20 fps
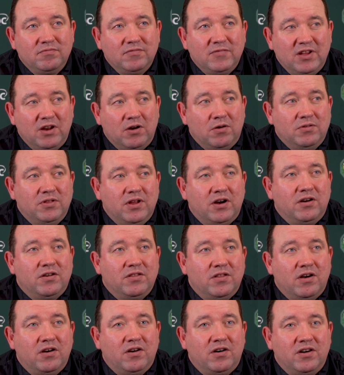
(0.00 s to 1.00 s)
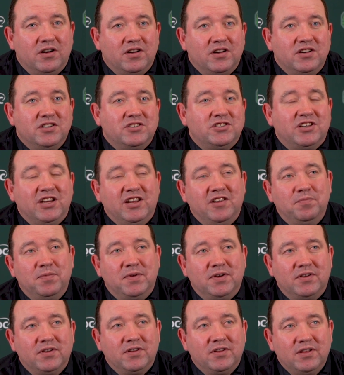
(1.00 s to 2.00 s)
you know, their their
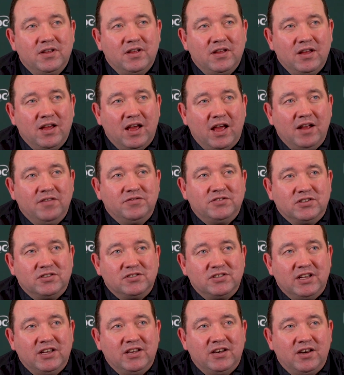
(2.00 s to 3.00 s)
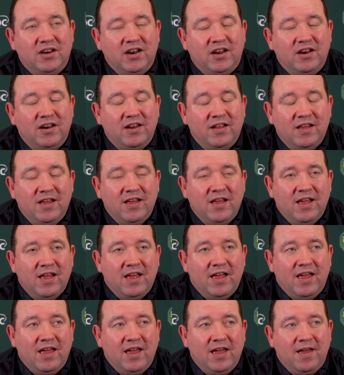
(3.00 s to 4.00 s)
achievement, I've succeeded
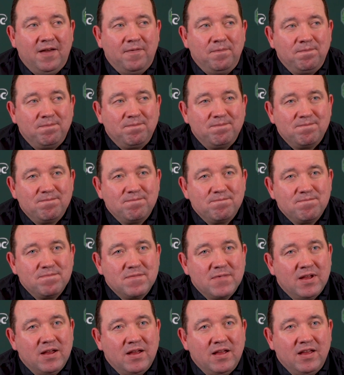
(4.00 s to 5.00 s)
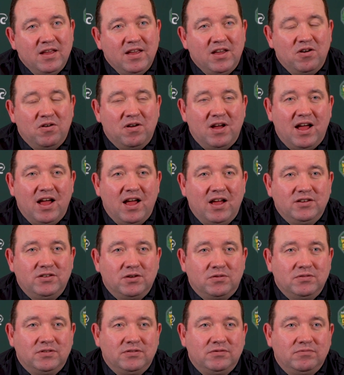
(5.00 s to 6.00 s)
in. Um, you know, I, I
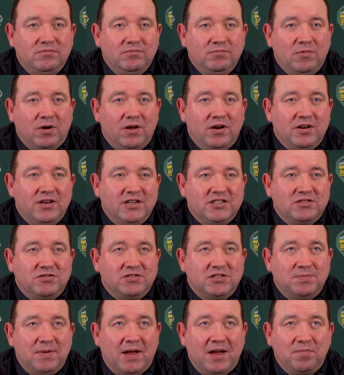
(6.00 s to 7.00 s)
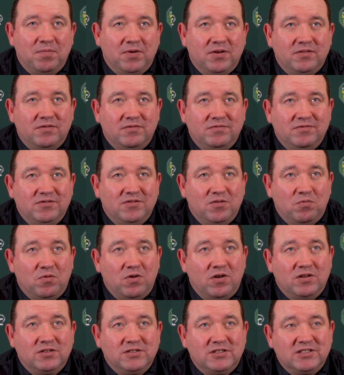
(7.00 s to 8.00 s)
don't want to disrespect, but the
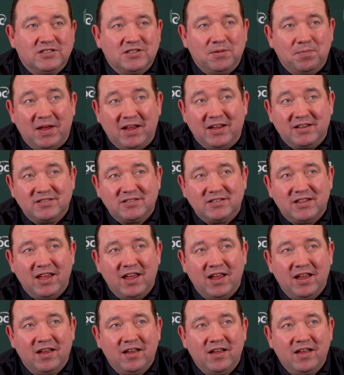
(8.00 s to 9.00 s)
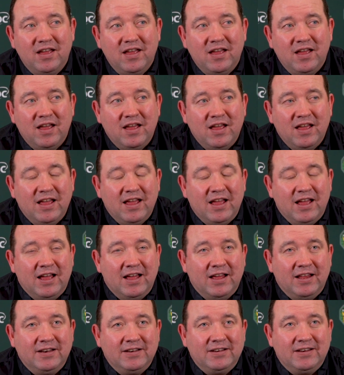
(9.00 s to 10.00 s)
Worlds is the biggest thing.
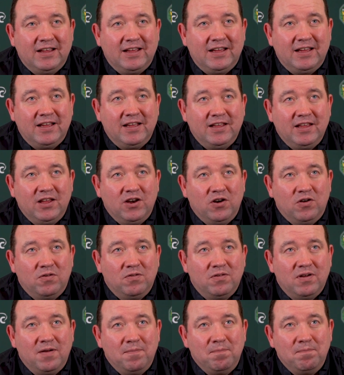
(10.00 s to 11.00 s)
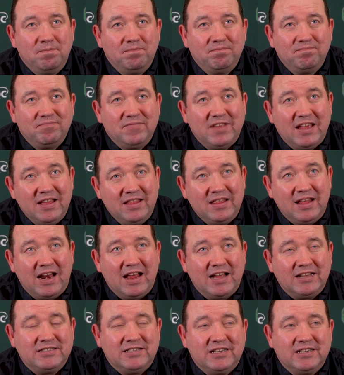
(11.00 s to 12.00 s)
And, uh, you know, I'm in the
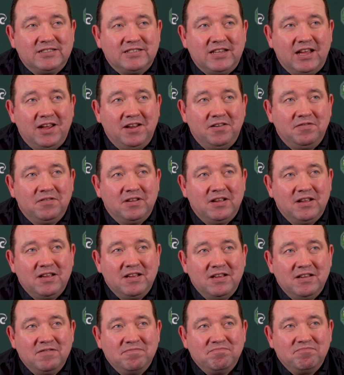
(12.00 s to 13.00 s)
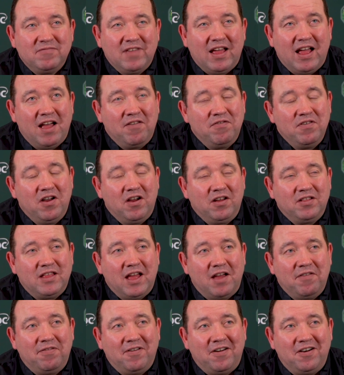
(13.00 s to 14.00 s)
last sixteen. I haven't got
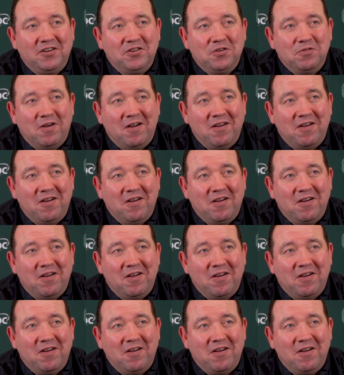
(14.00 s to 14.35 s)
that far too